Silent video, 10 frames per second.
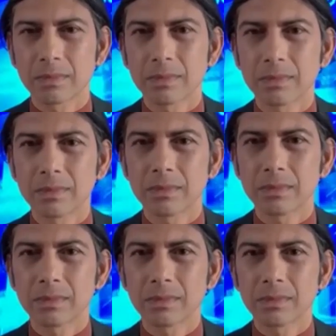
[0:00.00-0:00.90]

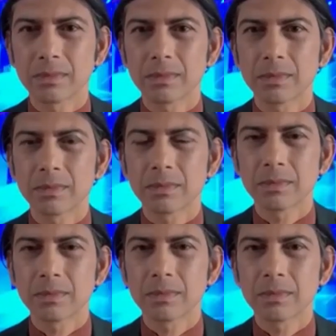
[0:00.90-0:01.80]

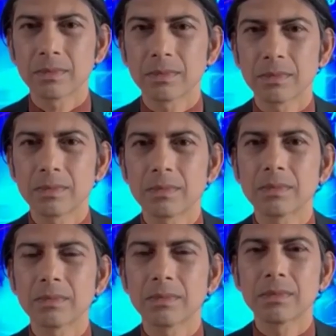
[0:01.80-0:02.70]

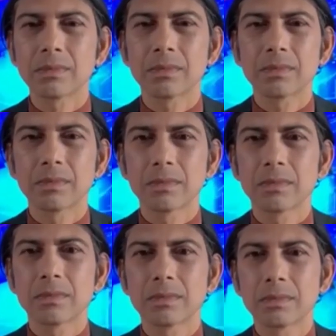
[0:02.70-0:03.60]

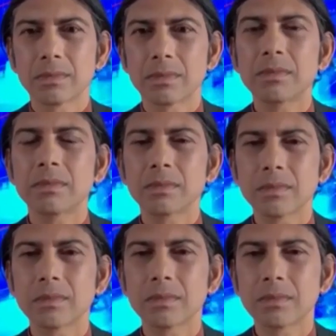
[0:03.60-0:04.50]

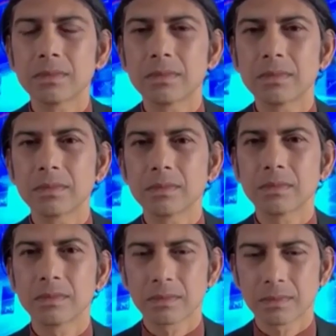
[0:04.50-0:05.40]

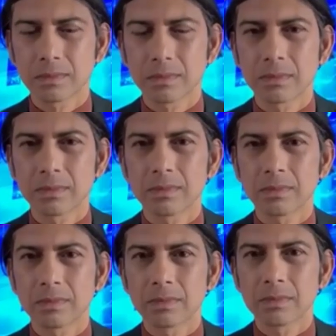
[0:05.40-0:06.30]

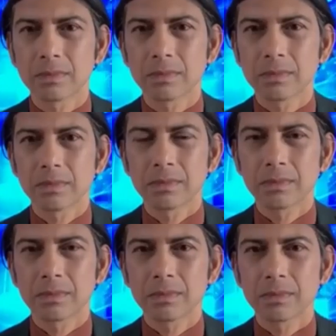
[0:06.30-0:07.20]

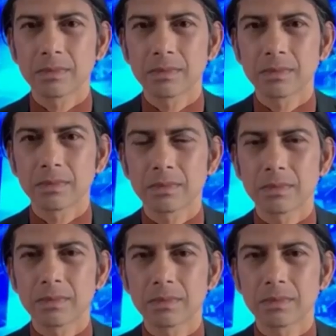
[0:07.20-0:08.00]
(silent)